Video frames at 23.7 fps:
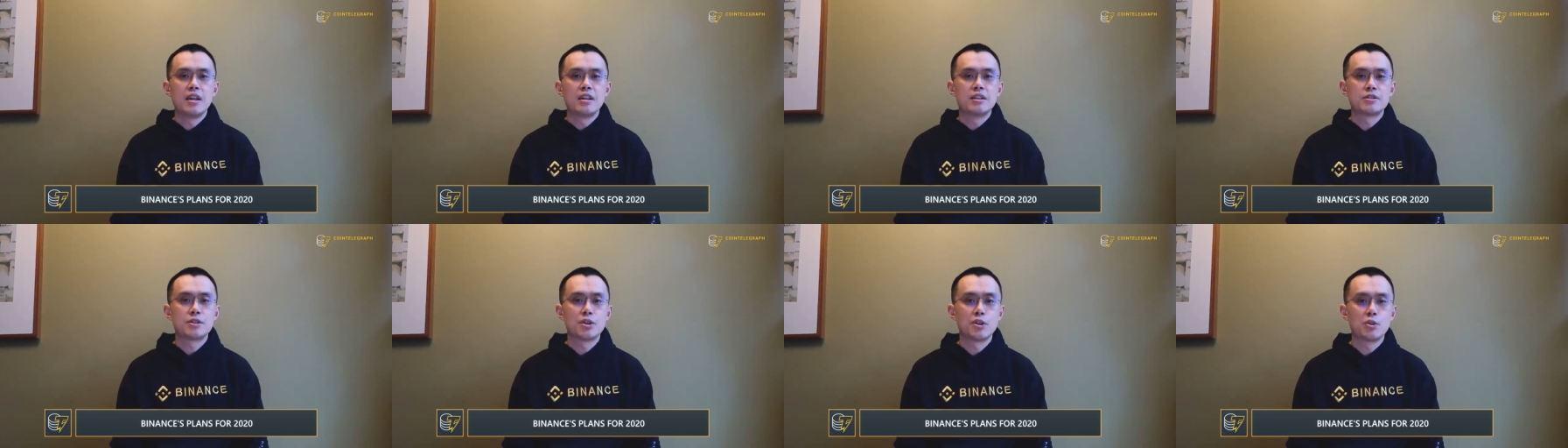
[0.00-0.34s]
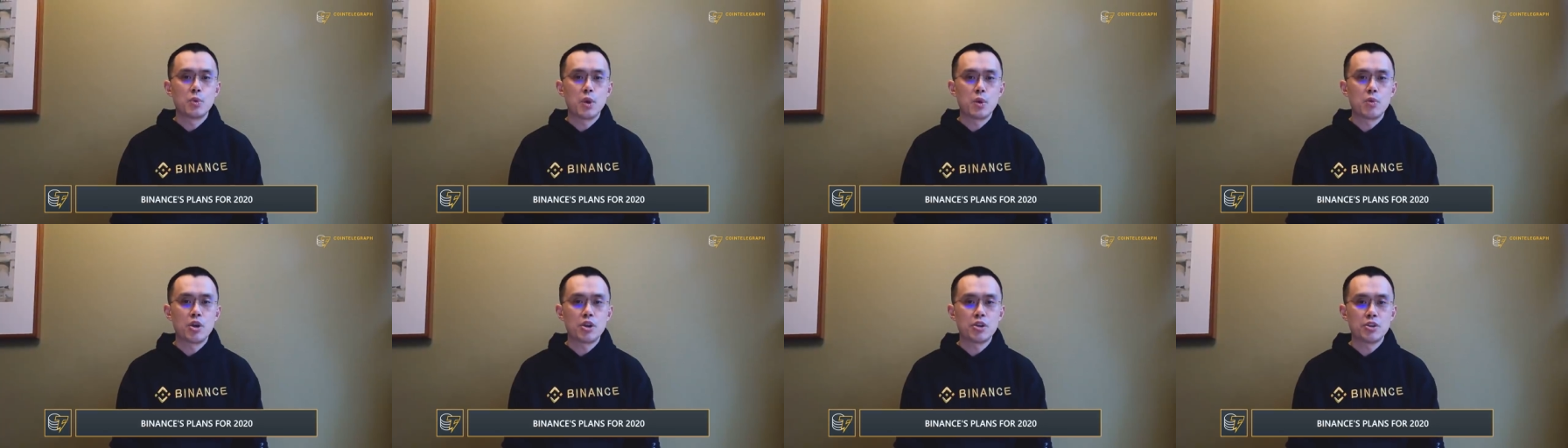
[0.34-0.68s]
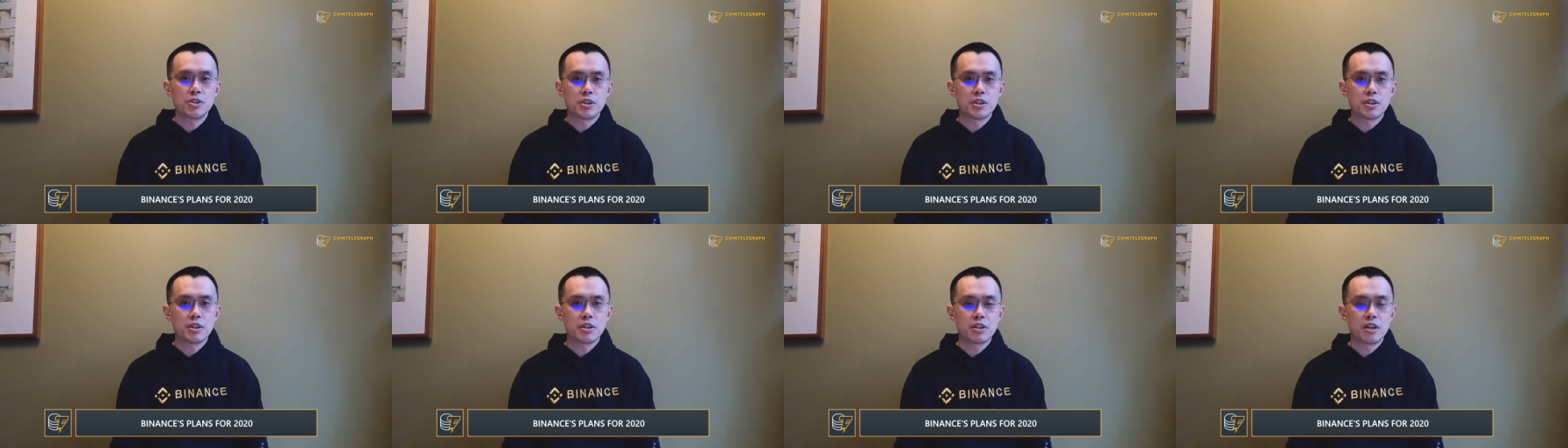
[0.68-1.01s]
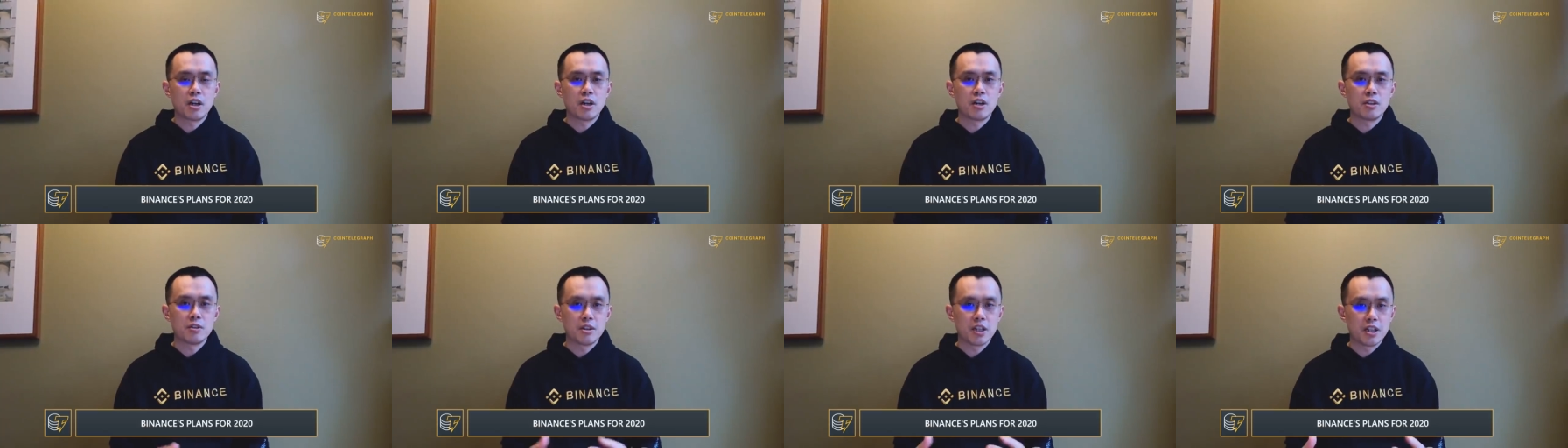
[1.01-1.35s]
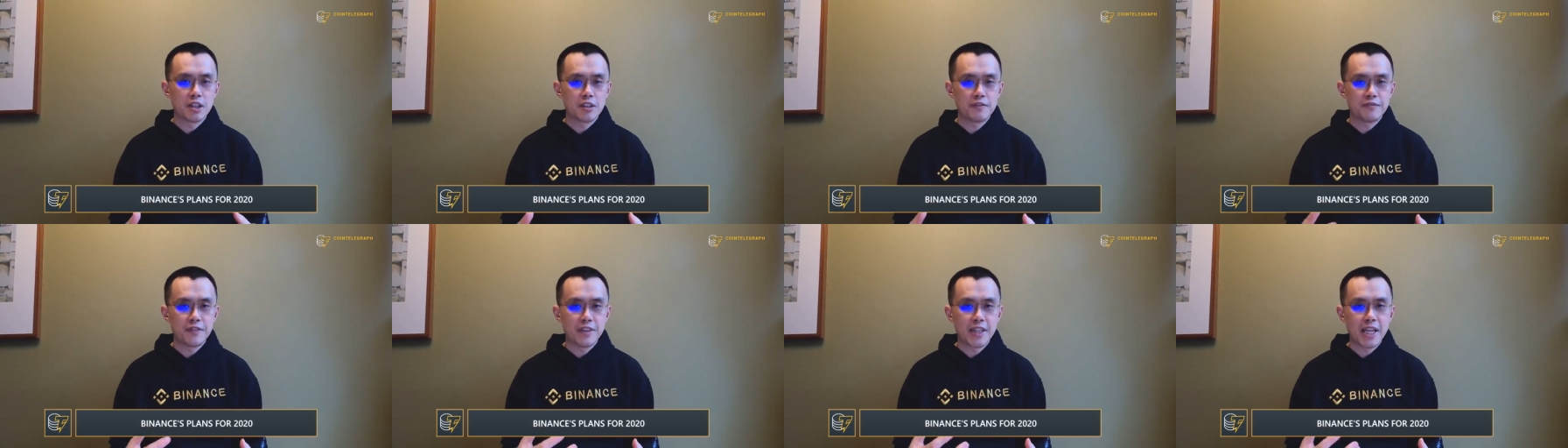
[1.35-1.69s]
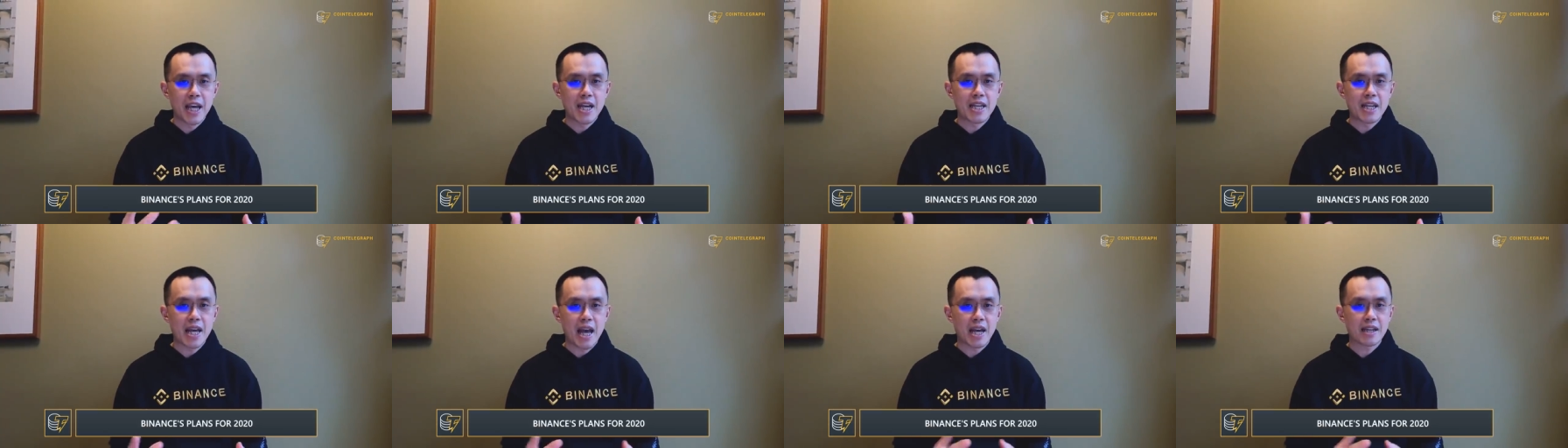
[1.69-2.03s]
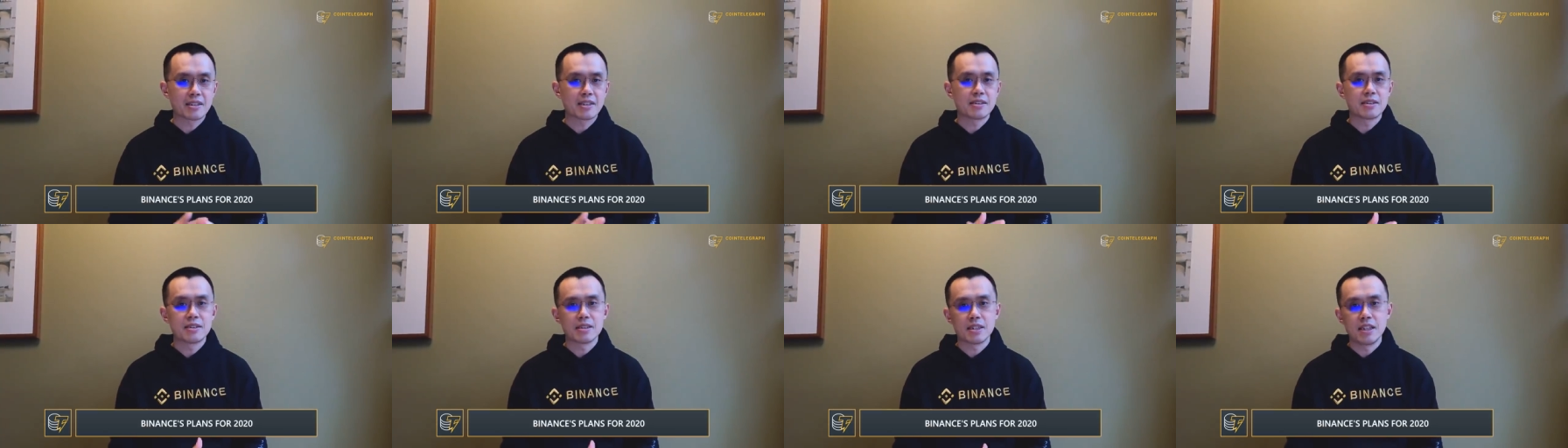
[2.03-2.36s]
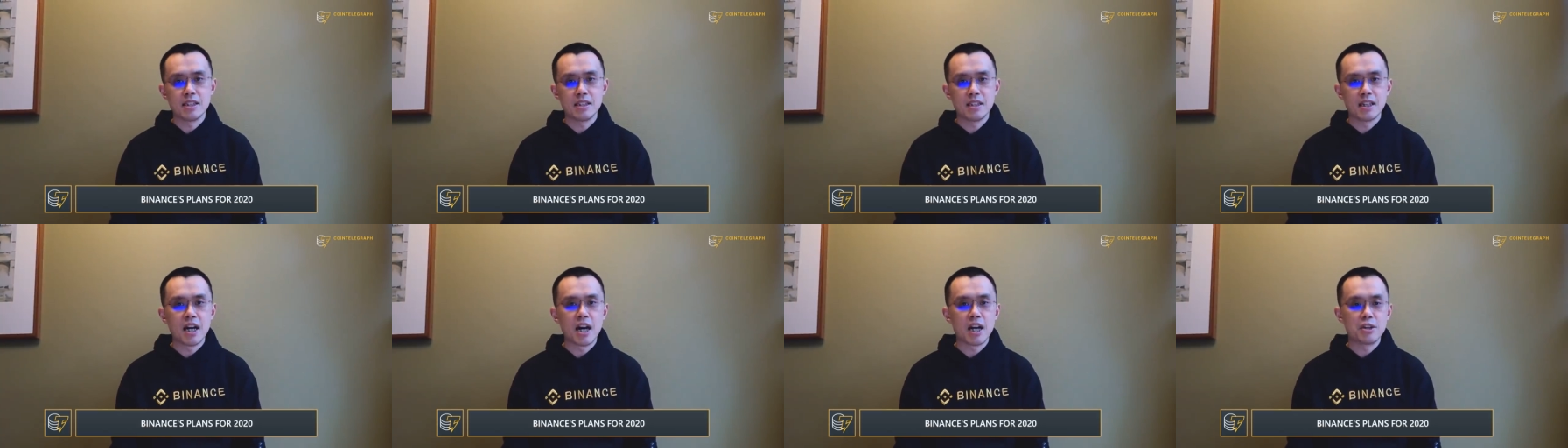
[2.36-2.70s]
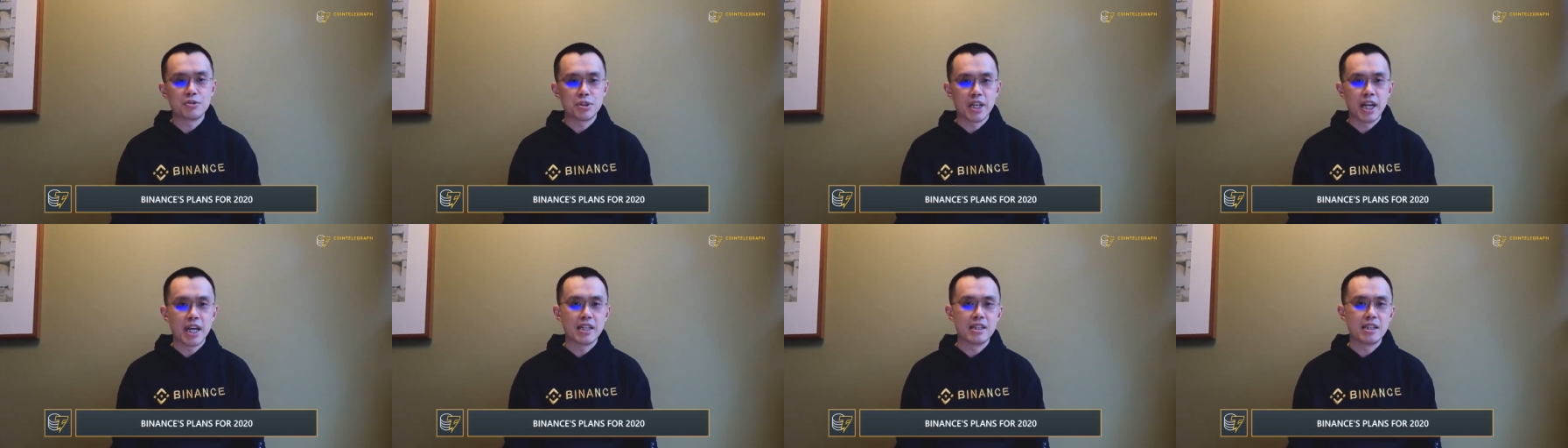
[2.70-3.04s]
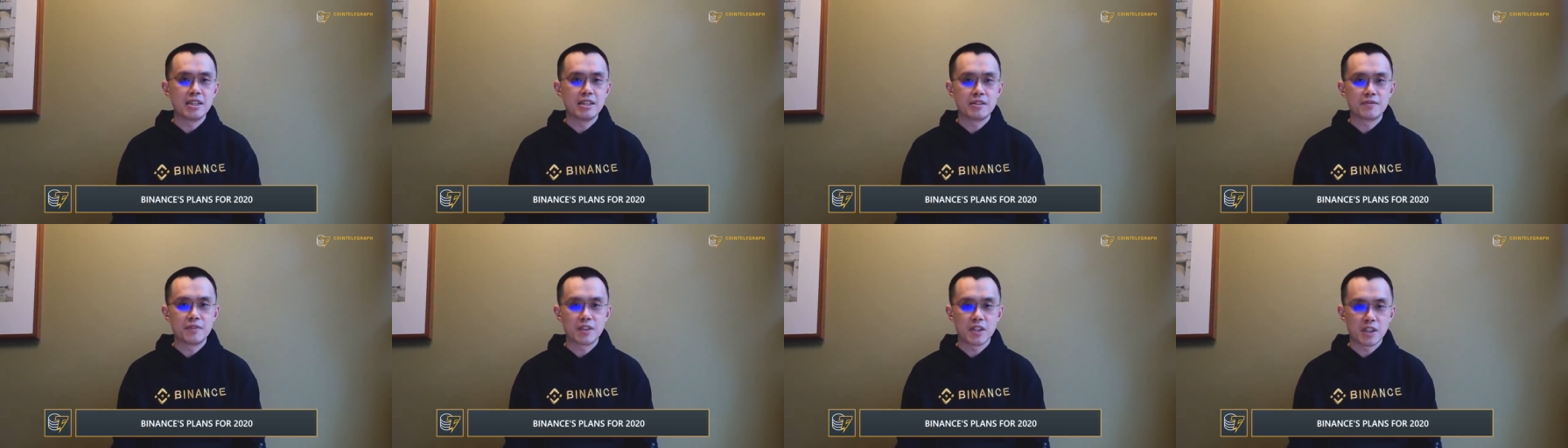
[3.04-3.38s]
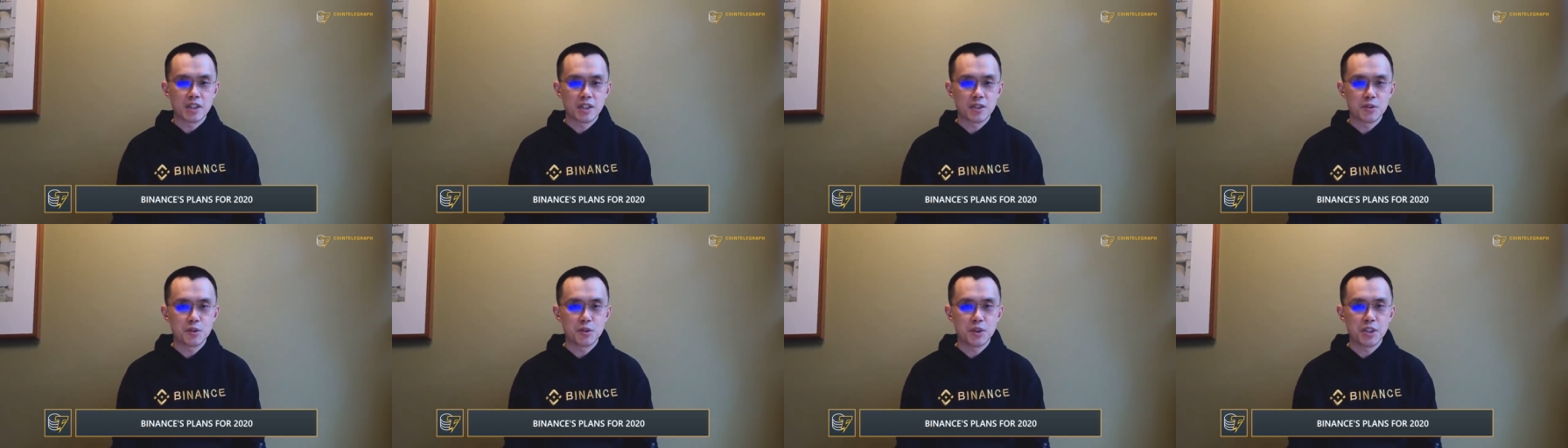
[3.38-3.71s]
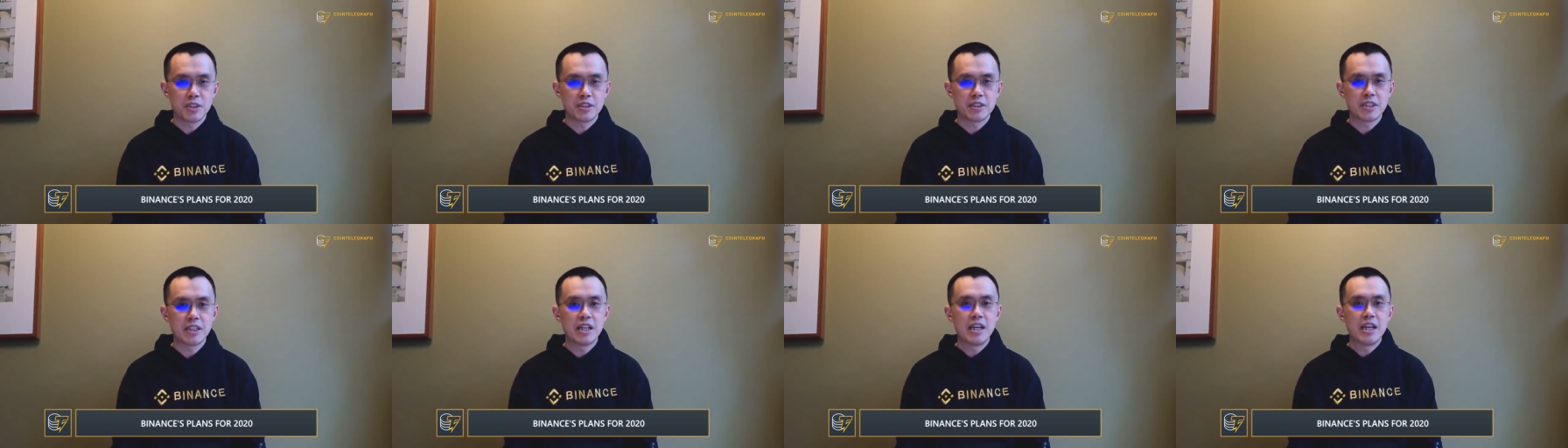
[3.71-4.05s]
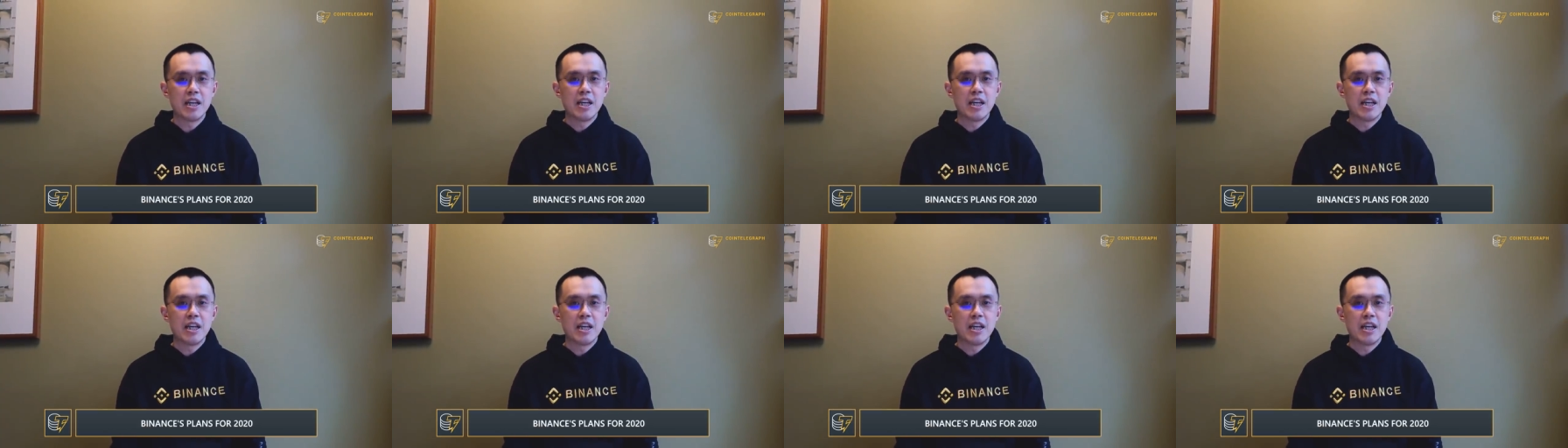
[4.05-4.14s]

So we want to turn on uh, fiat access in 180 different countries,